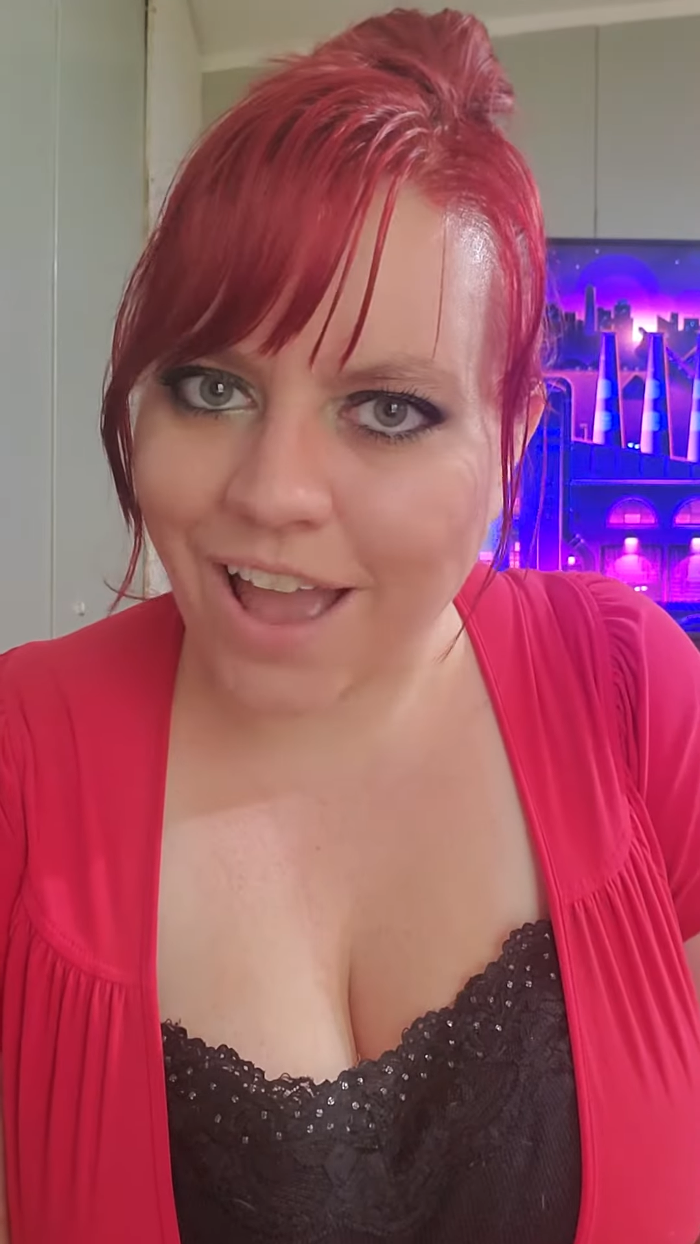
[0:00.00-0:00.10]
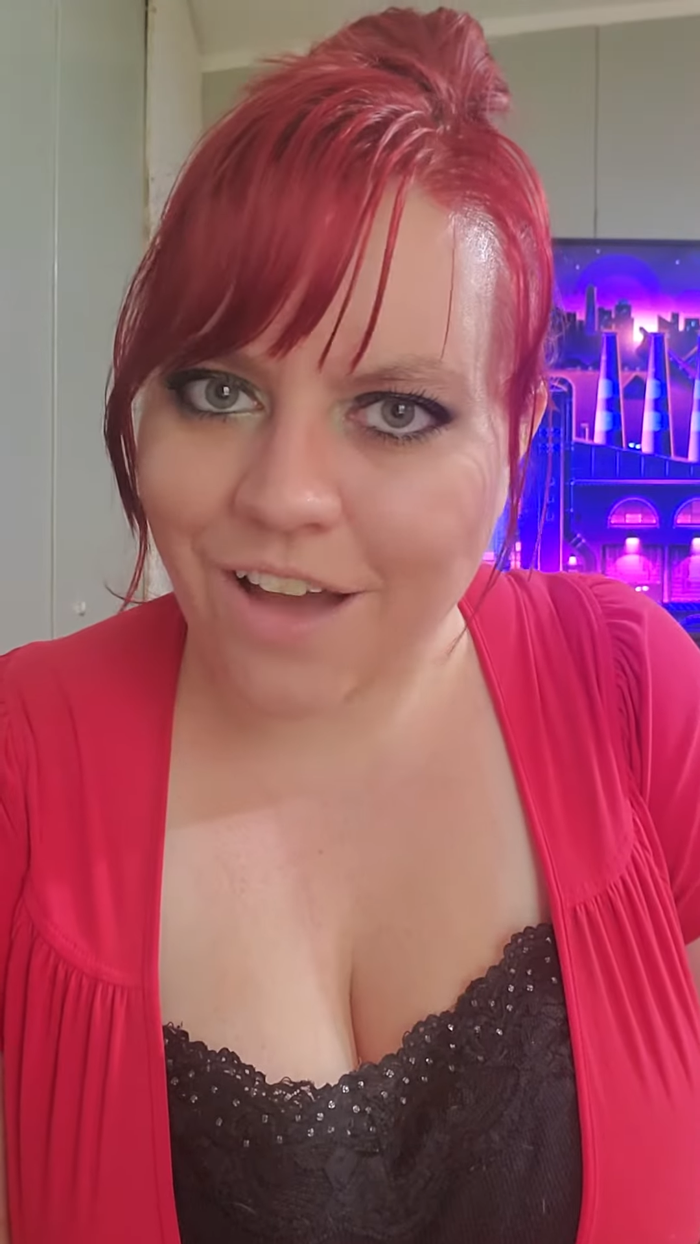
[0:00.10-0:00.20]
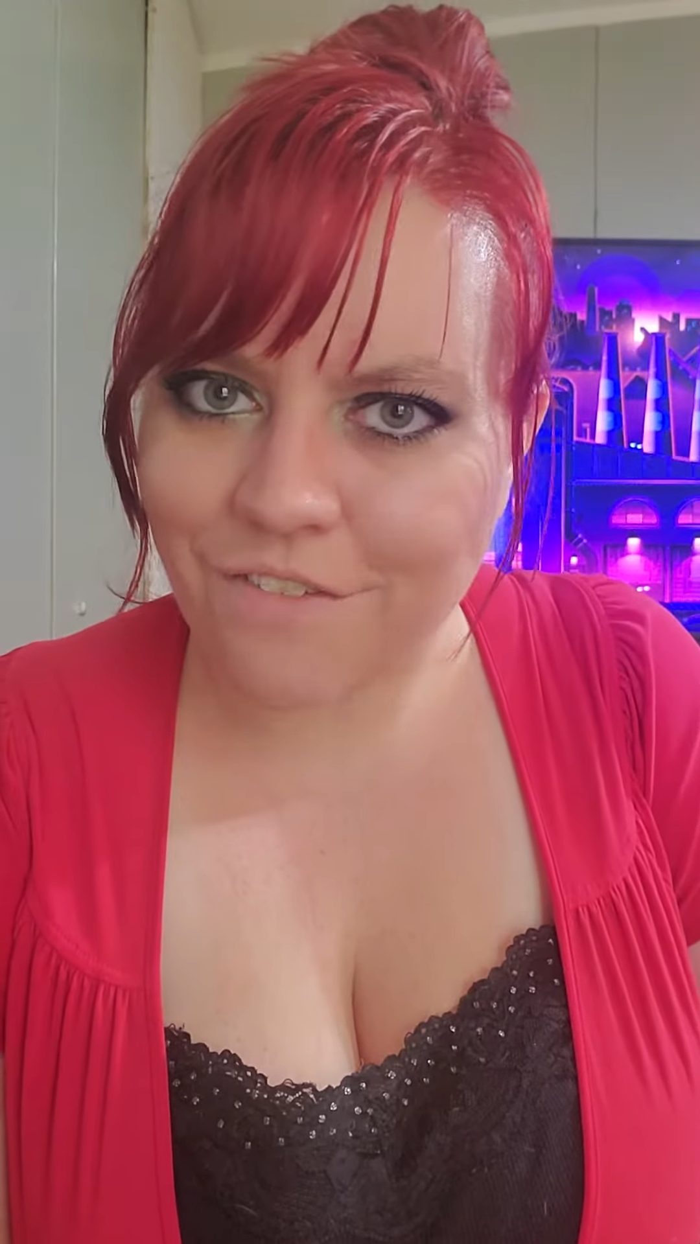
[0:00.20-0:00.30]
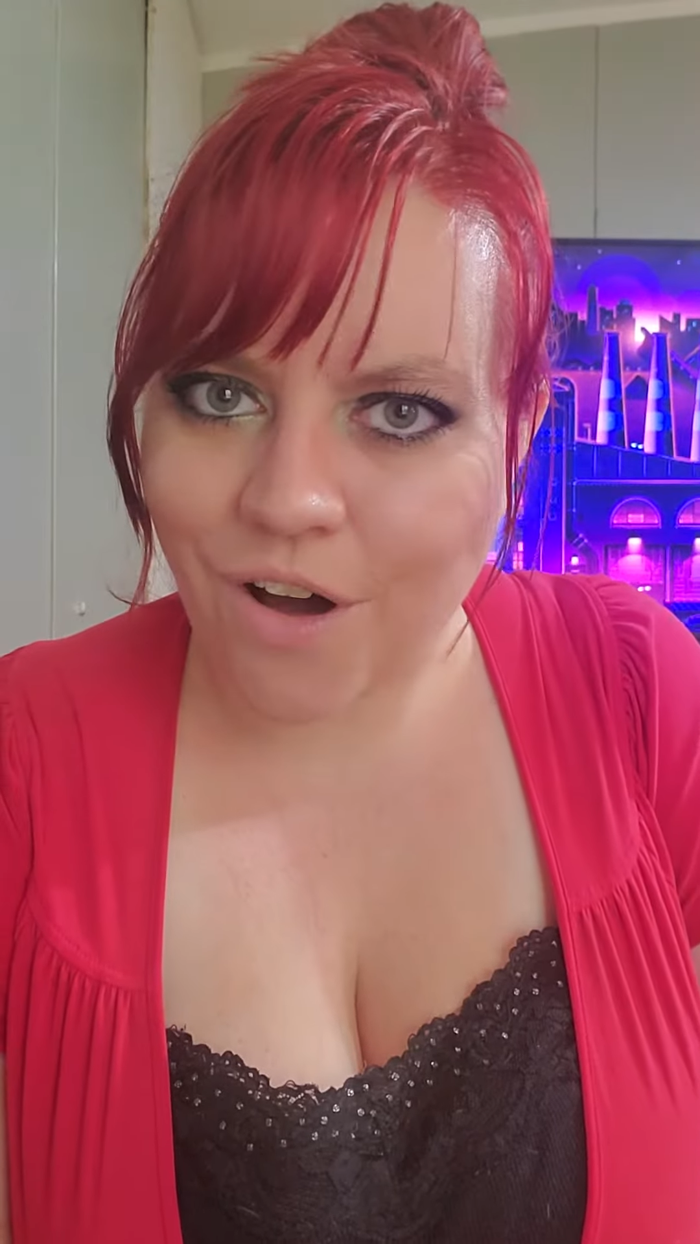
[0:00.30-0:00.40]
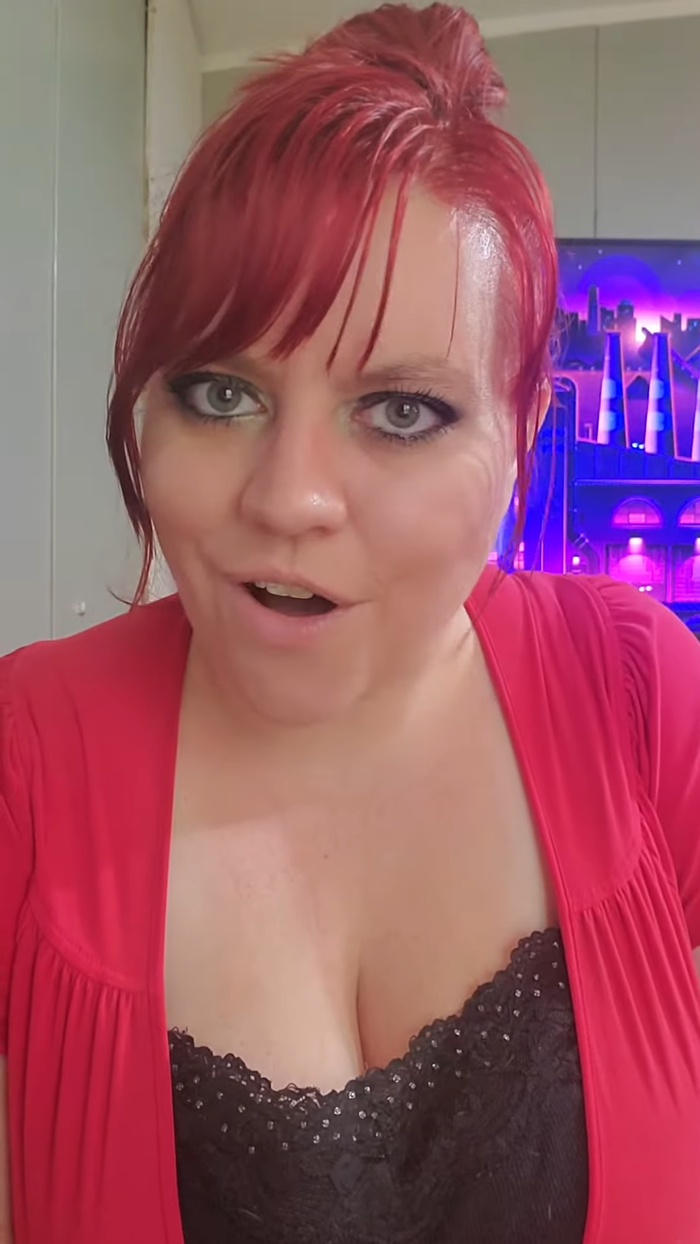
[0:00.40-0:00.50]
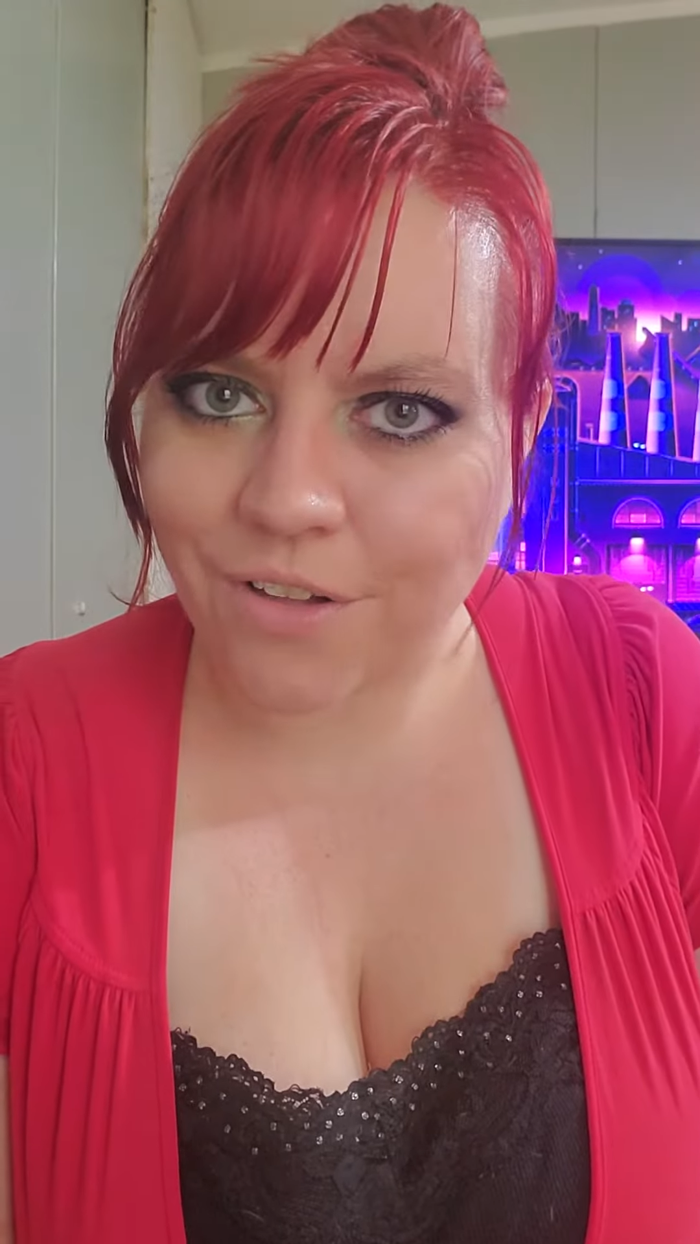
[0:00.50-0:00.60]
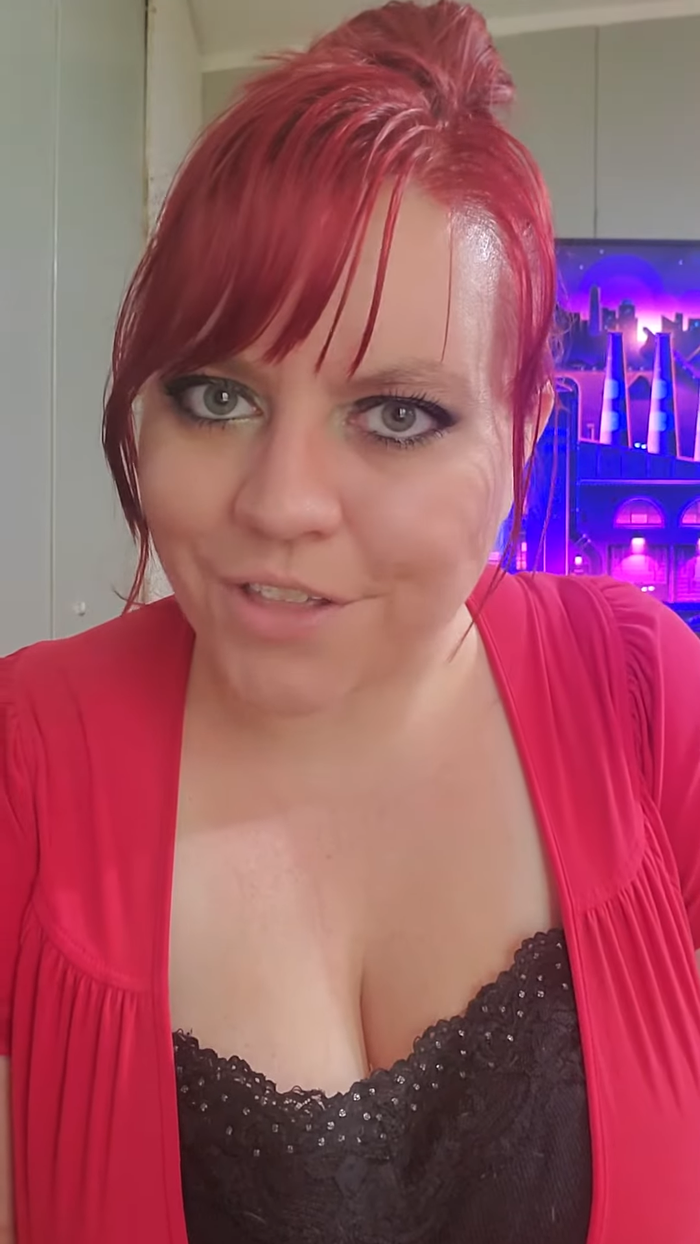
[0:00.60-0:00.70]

have all